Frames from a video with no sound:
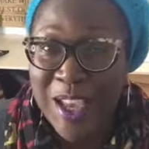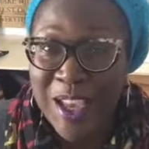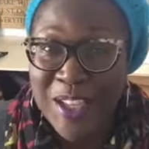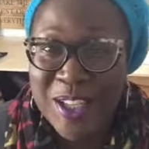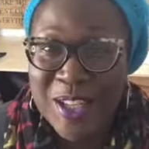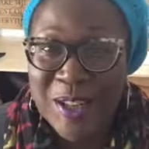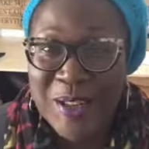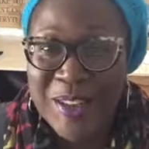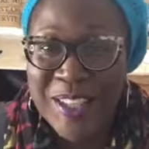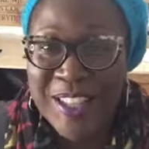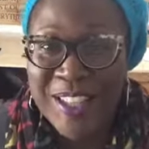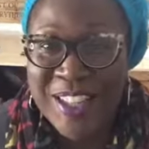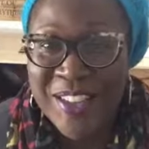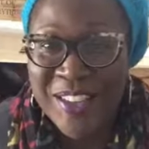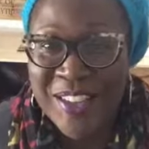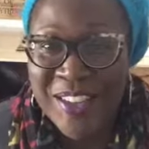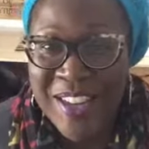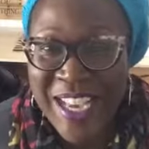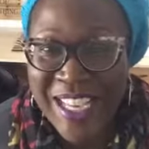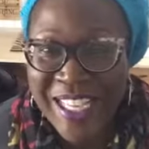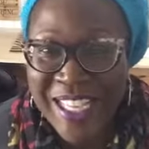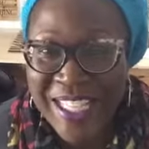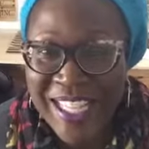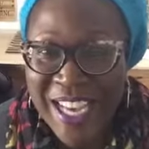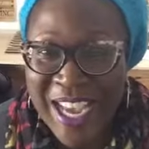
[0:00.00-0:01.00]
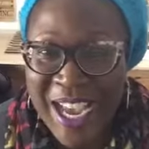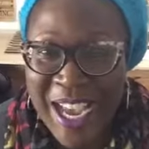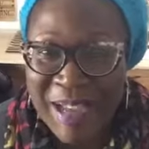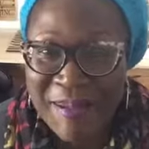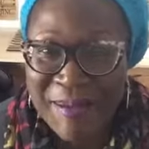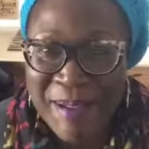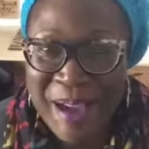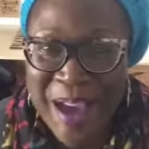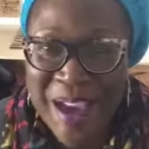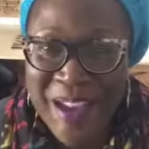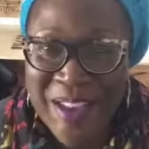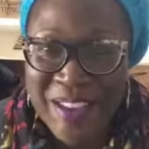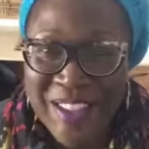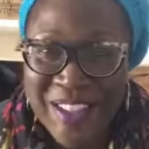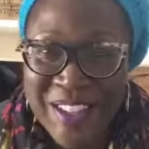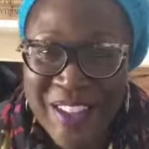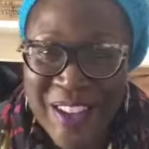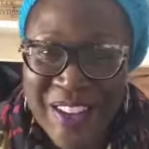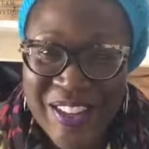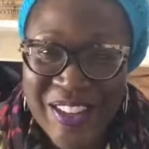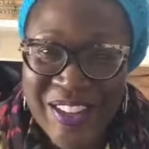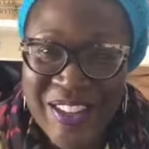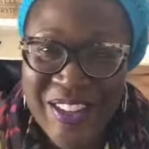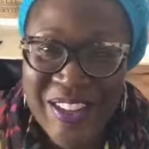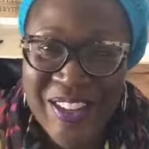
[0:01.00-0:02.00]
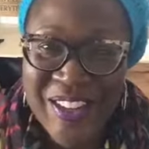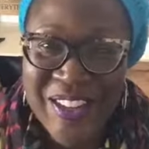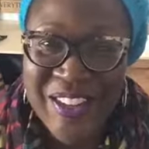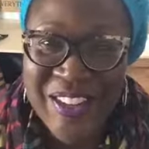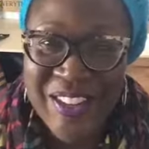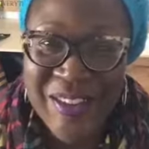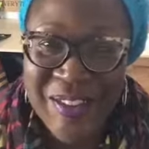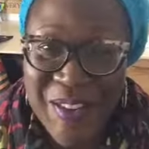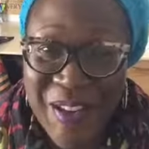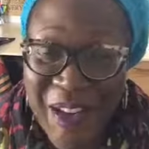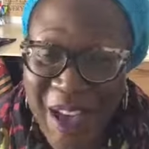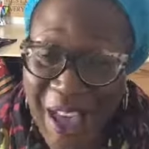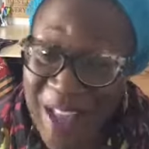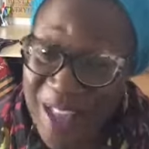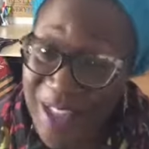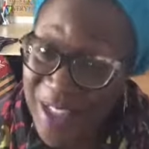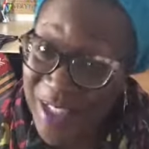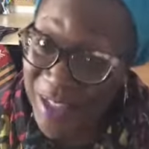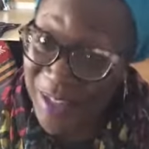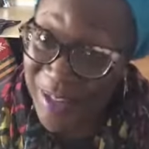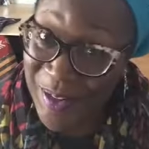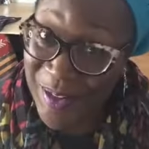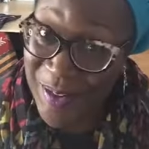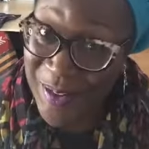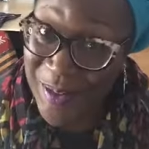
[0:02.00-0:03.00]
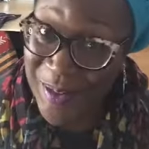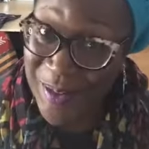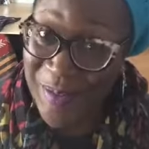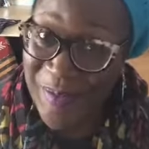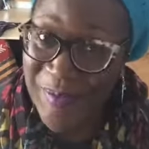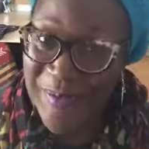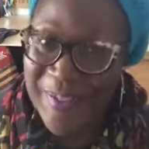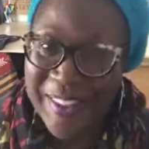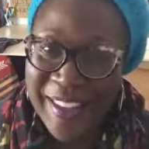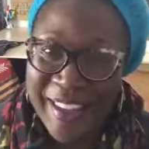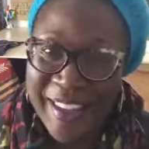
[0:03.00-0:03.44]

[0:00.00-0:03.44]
So until next time, I'll talk to you soon,